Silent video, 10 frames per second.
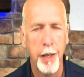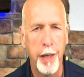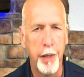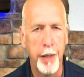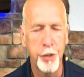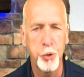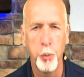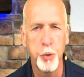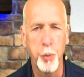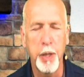Uh,
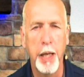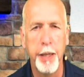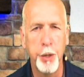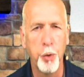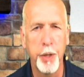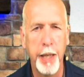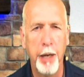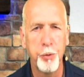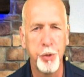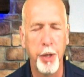Esther was reclining on a
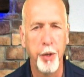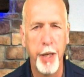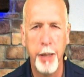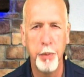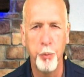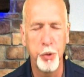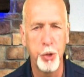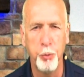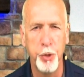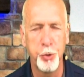couch there, and Haman
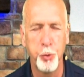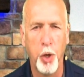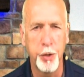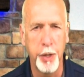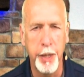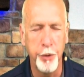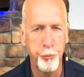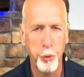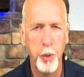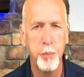was so distraught that he
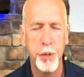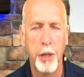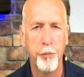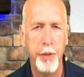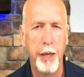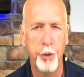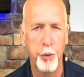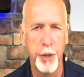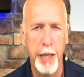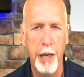threw himself down
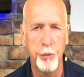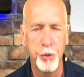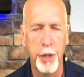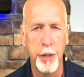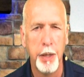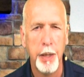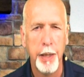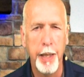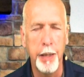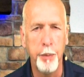on the couch and,
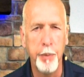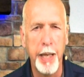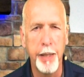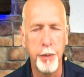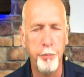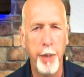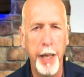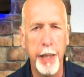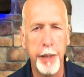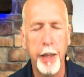and he began to
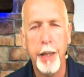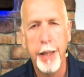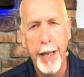beg.